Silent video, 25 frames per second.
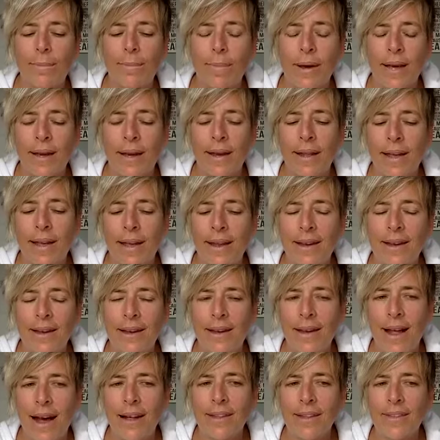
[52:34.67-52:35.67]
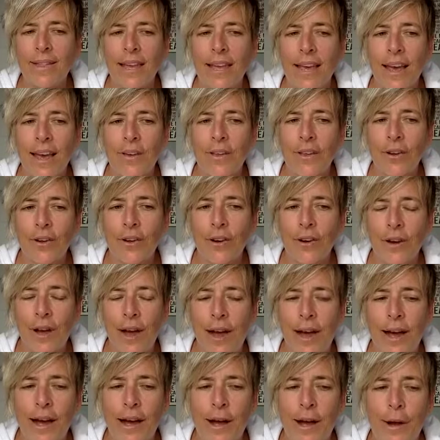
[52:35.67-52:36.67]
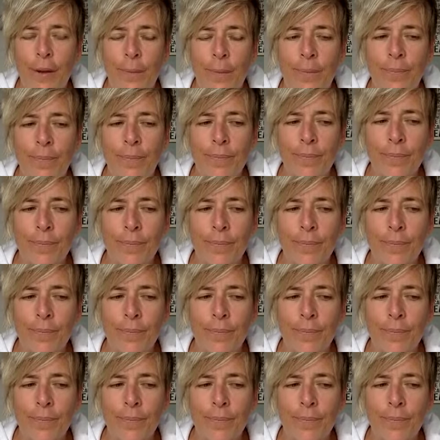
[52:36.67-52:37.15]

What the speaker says: but not the other. But